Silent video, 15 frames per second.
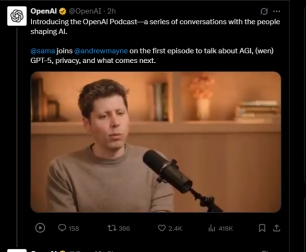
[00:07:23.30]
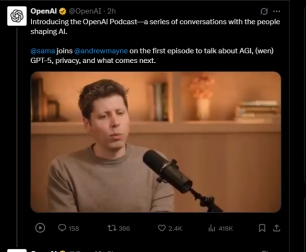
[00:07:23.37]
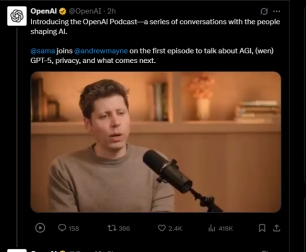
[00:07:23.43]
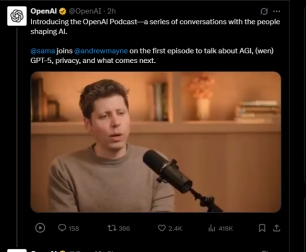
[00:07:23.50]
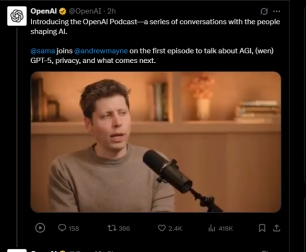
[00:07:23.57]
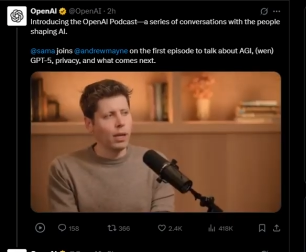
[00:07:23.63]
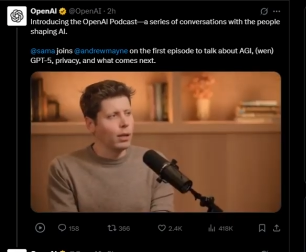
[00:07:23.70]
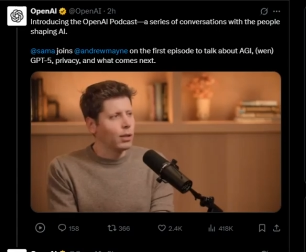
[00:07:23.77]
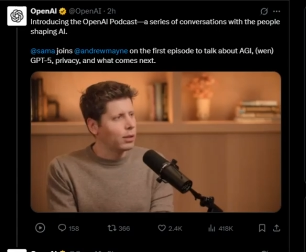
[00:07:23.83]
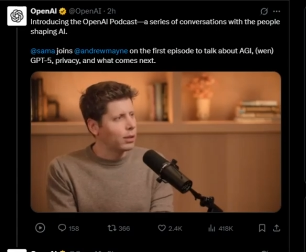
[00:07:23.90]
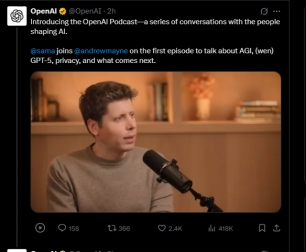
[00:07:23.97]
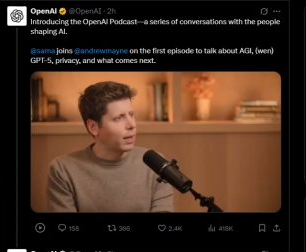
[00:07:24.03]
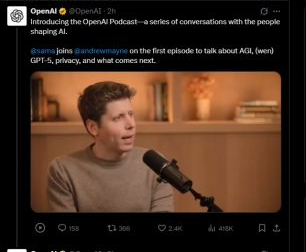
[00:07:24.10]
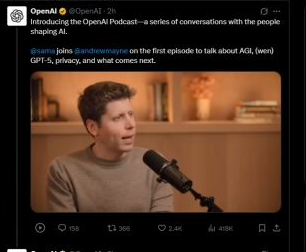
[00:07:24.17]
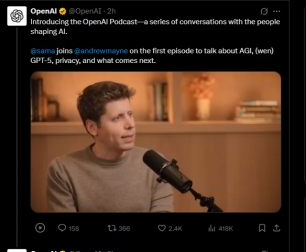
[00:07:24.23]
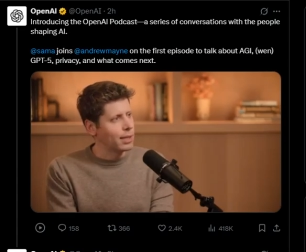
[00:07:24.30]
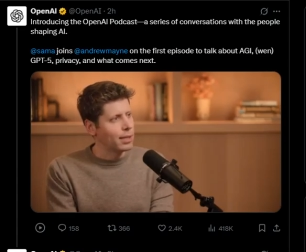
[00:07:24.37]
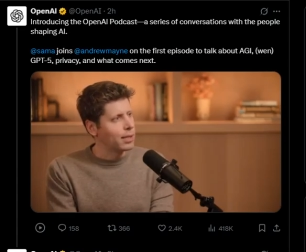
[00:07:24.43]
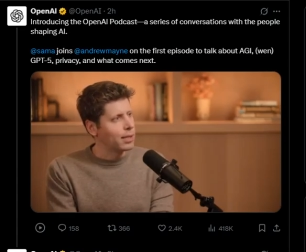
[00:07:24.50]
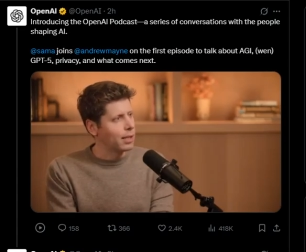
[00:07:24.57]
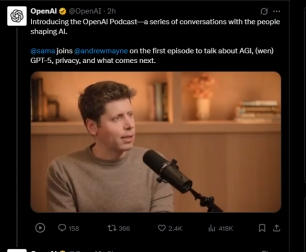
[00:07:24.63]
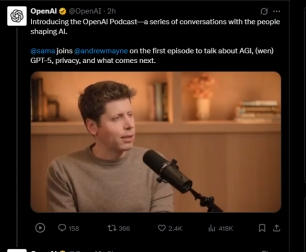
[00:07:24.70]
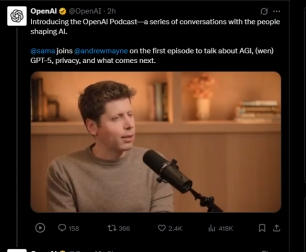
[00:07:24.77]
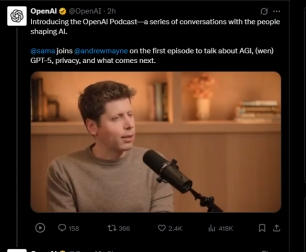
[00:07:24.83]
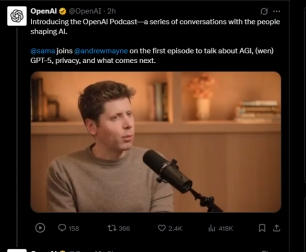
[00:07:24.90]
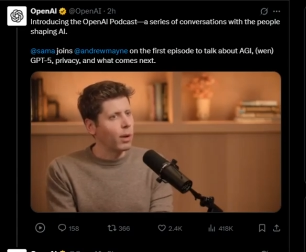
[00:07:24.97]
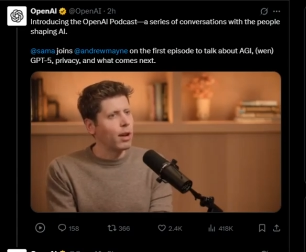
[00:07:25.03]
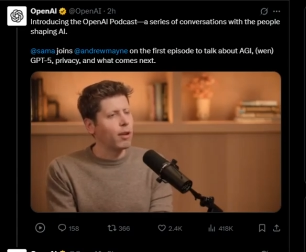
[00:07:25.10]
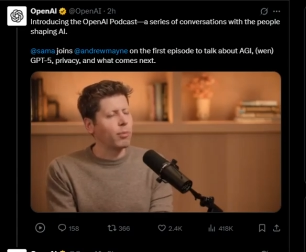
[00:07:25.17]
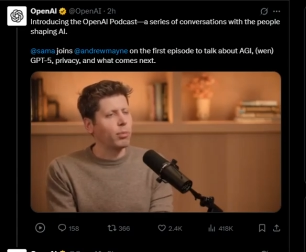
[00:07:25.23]
we're getting good guesses, and the
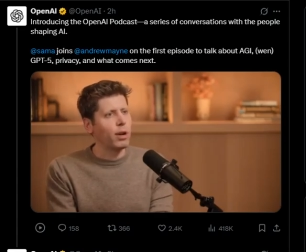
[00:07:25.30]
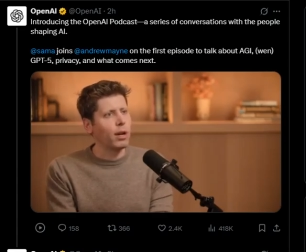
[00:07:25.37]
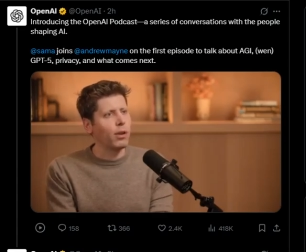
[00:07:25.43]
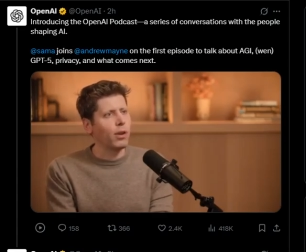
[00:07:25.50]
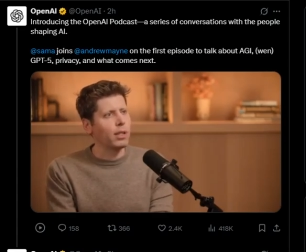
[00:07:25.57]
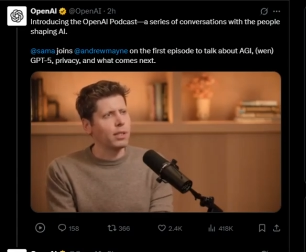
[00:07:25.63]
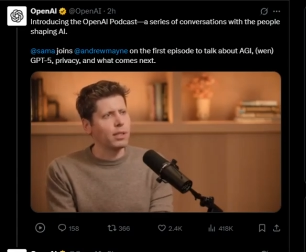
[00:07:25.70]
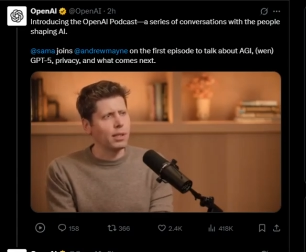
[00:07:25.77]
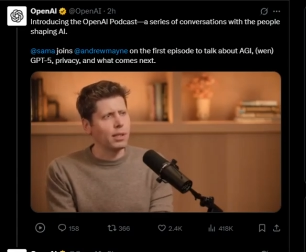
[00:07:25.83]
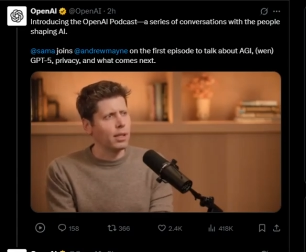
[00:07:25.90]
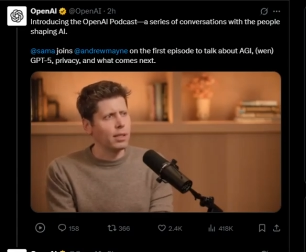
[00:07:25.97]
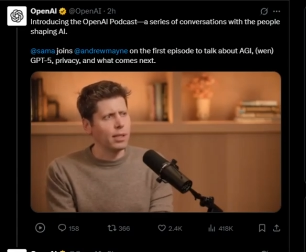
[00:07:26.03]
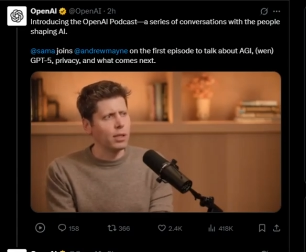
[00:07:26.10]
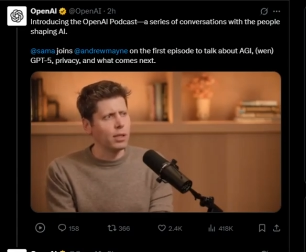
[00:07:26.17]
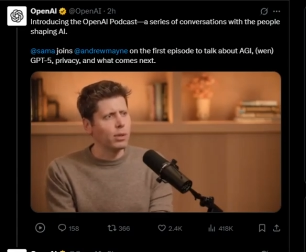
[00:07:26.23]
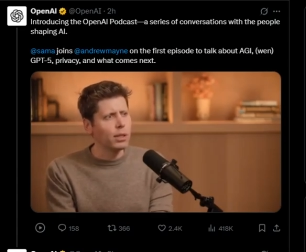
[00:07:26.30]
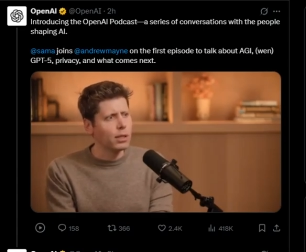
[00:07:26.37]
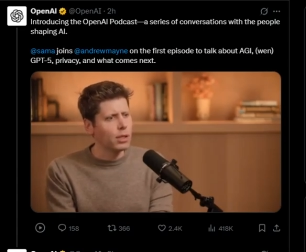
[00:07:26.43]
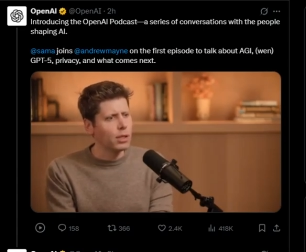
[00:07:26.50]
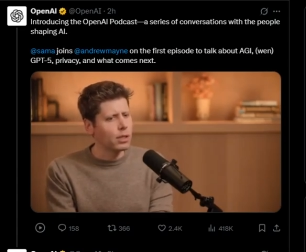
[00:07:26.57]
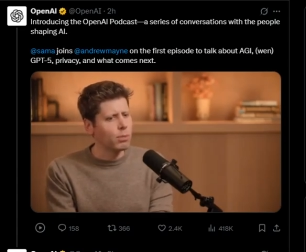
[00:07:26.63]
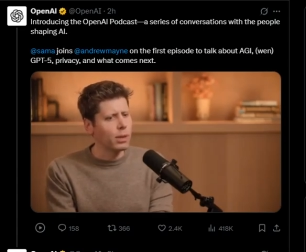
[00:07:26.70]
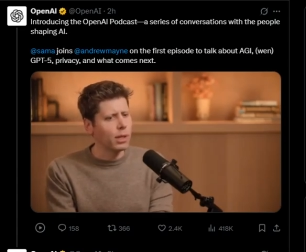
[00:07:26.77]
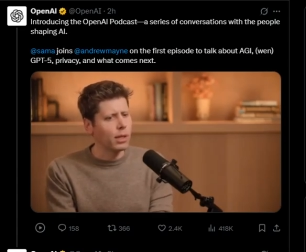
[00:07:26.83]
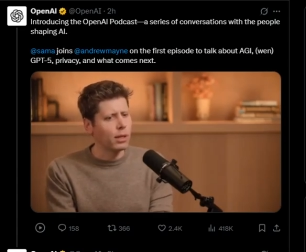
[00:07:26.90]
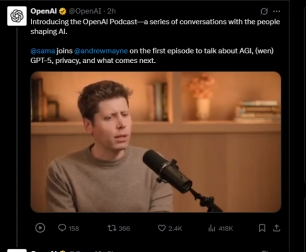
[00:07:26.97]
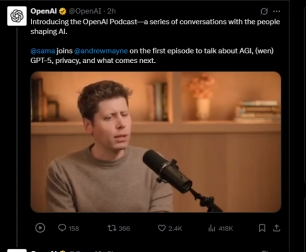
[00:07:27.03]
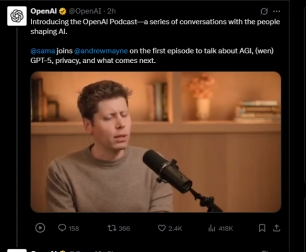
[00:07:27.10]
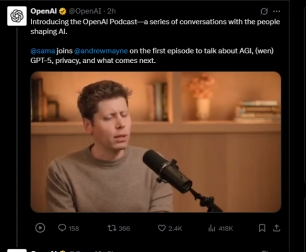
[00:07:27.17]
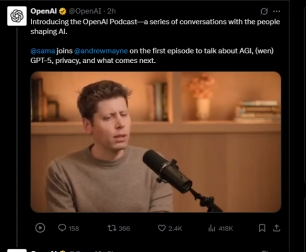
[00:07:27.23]
rate of progress is continuing to just be
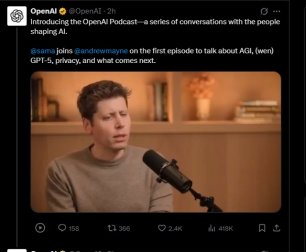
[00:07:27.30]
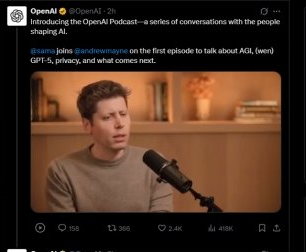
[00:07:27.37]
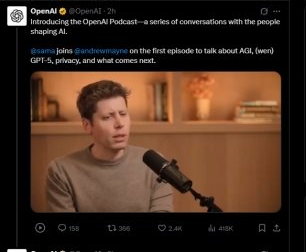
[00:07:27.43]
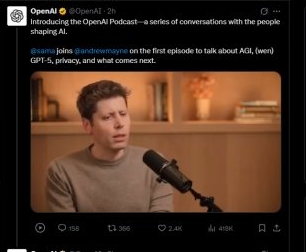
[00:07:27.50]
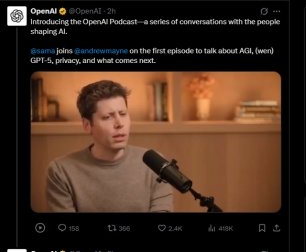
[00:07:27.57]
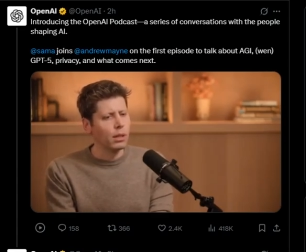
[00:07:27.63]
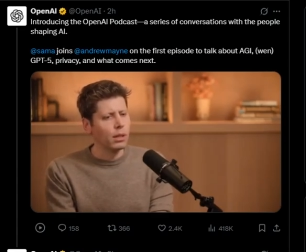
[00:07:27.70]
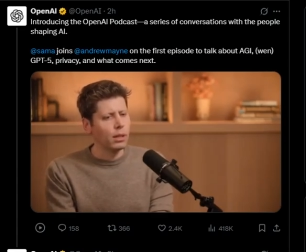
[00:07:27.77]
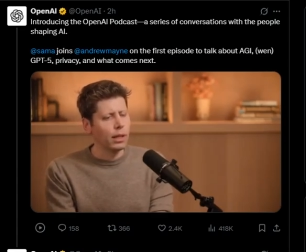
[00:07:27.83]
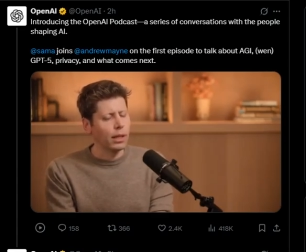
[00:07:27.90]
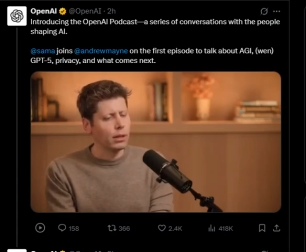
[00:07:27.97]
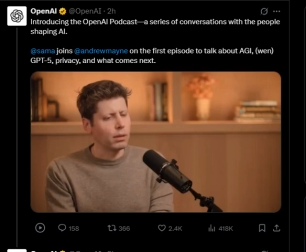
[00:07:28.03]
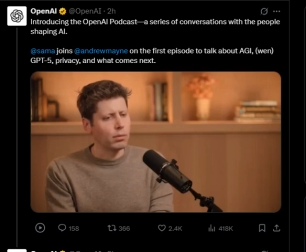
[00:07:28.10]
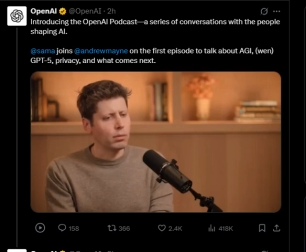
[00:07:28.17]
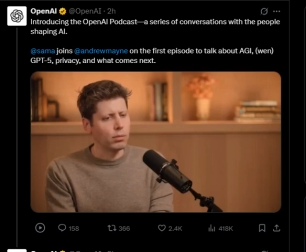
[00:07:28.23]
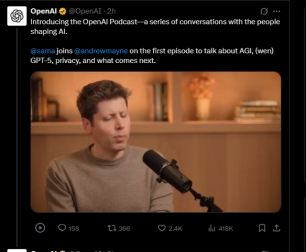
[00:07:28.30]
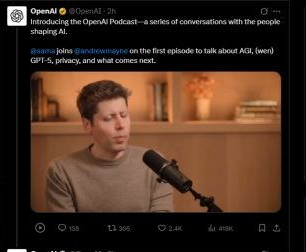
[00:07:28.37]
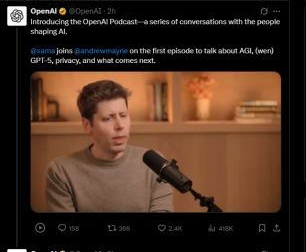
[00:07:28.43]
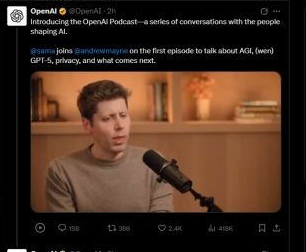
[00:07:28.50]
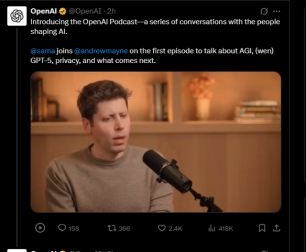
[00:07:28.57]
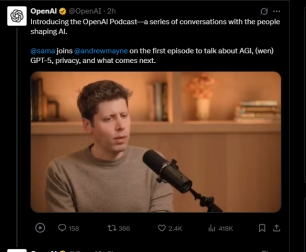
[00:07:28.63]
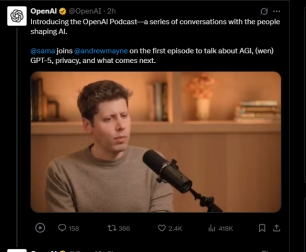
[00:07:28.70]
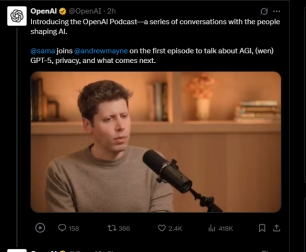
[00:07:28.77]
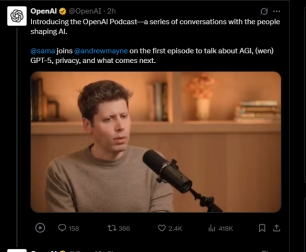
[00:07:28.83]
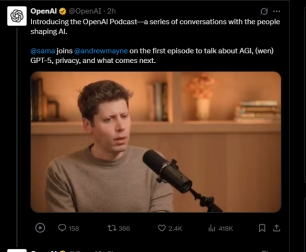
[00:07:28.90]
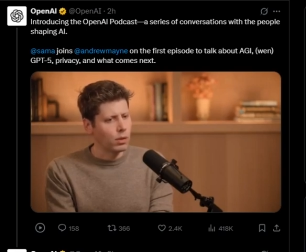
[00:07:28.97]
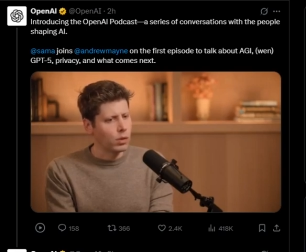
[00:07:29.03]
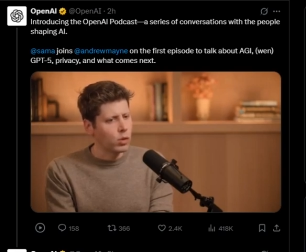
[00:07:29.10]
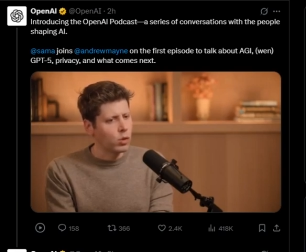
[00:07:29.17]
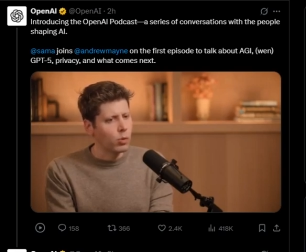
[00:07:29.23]
like
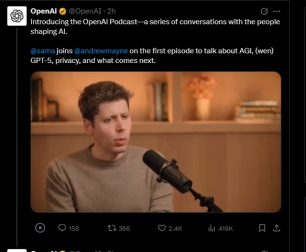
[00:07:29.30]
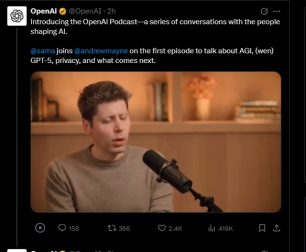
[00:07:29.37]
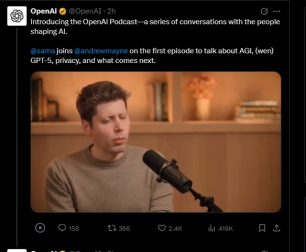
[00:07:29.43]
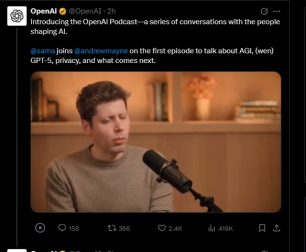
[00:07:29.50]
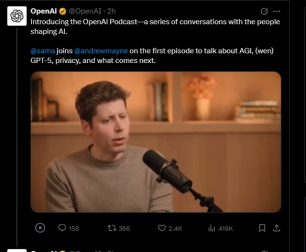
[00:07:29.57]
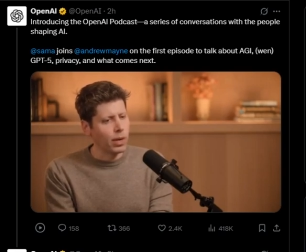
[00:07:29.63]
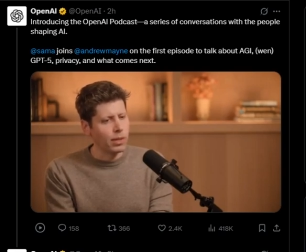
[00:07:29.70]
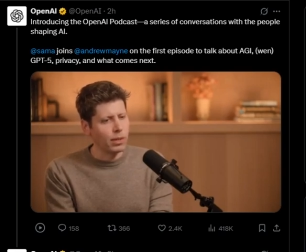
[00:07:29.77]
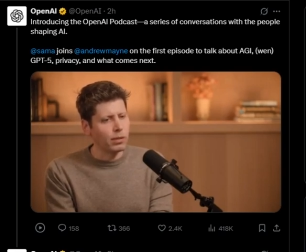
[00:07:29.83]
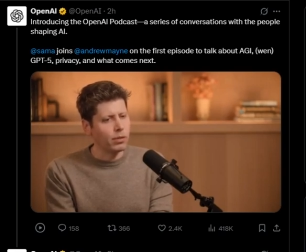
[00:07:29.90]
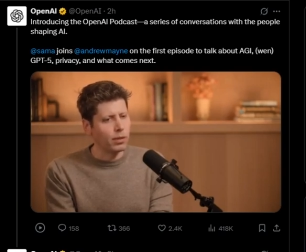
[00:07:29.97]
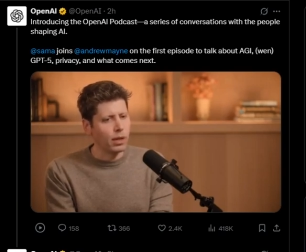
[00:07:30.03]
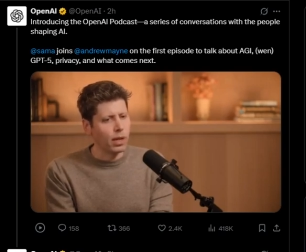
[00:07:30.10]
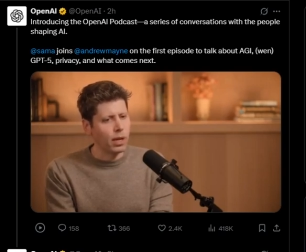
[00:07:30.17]
super impressive.